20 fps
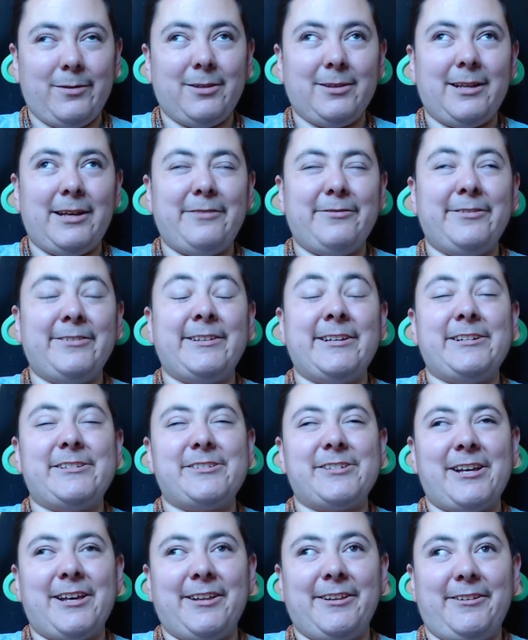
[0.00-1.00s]
Life is a
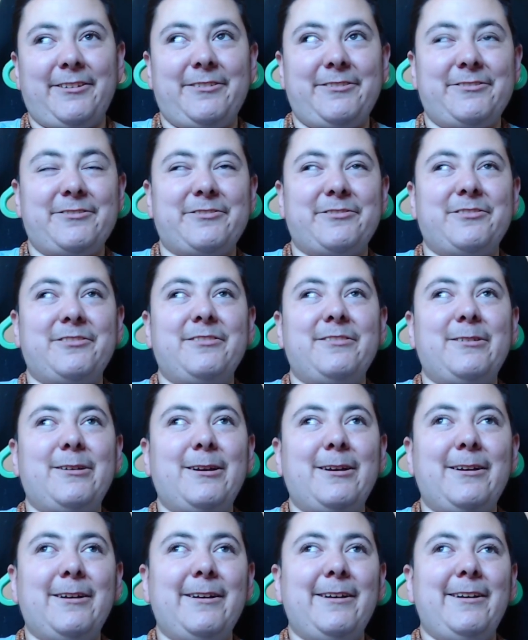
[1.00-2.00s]
challenge.
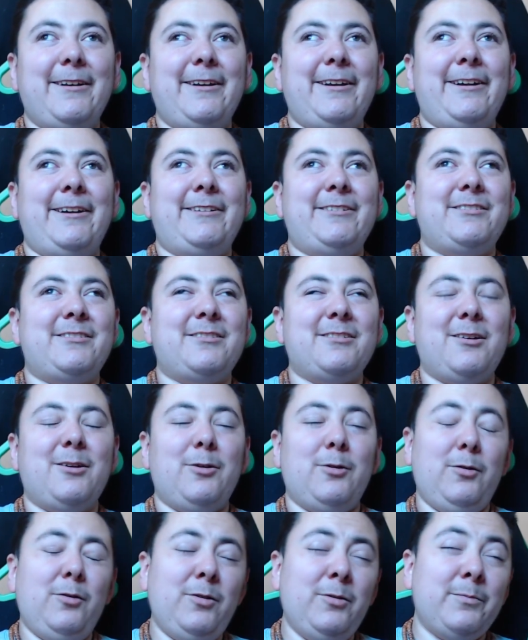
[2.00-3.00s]
And so,